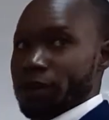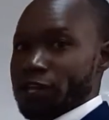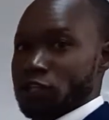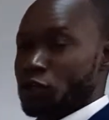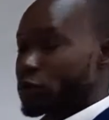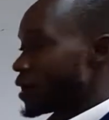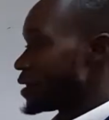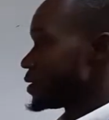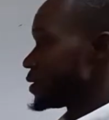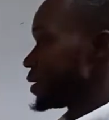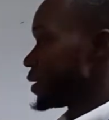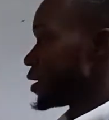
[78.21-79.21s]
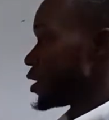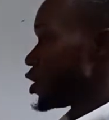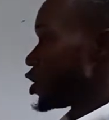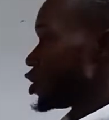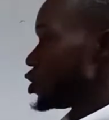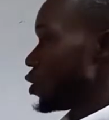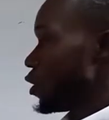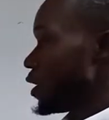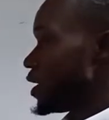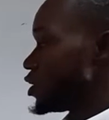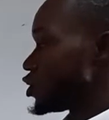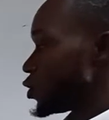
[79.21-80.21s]
As you can see, you
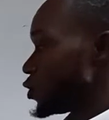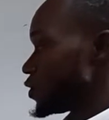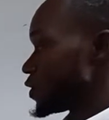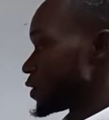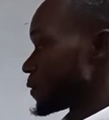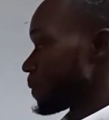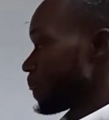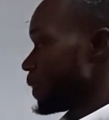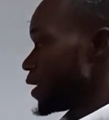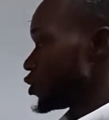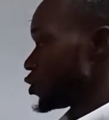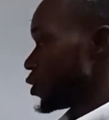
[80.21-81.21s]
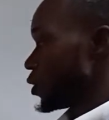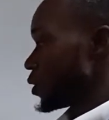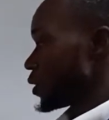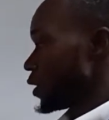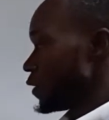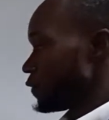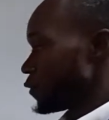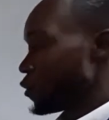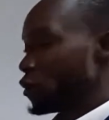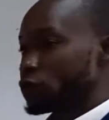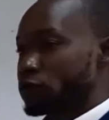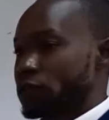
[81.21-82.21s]
only choose the show. If you go
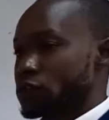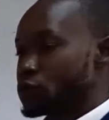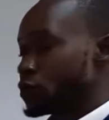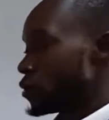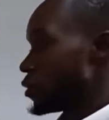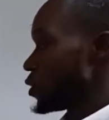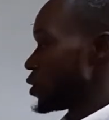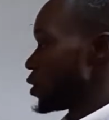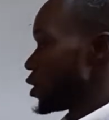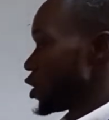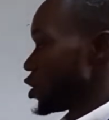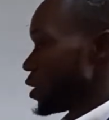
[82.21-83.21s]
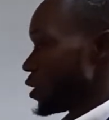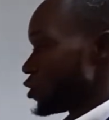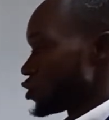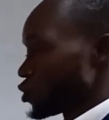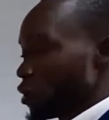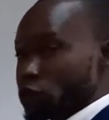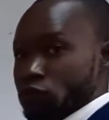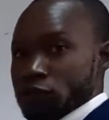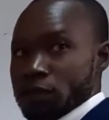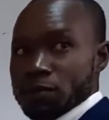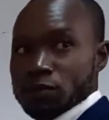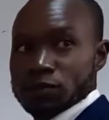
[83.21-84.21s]
to the show, you are not going to the
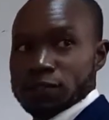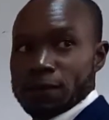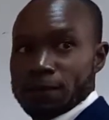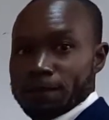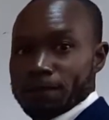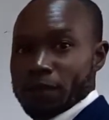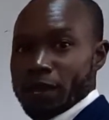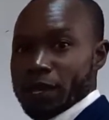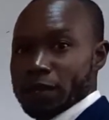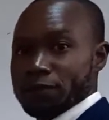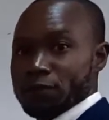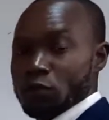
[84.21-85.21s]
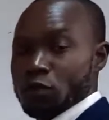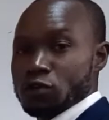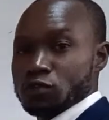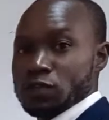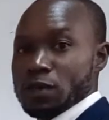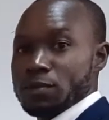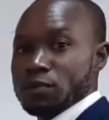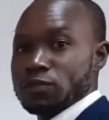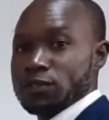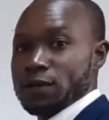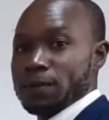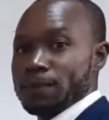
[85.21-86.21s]
museum. And if you go to the
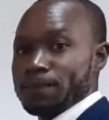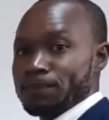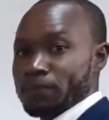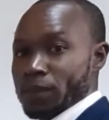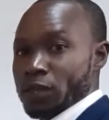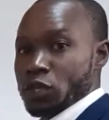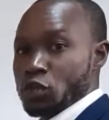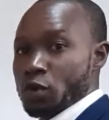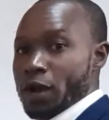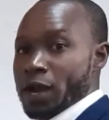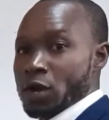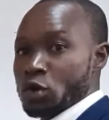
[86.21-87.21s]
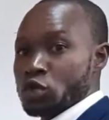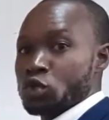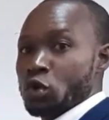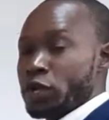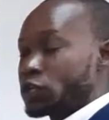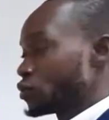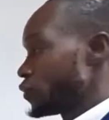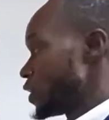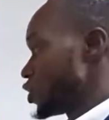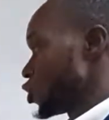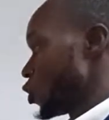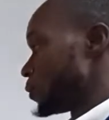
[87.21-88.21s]
museum, you are not going to the
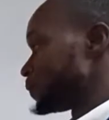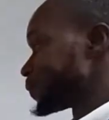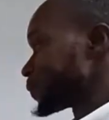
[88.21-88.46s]
show.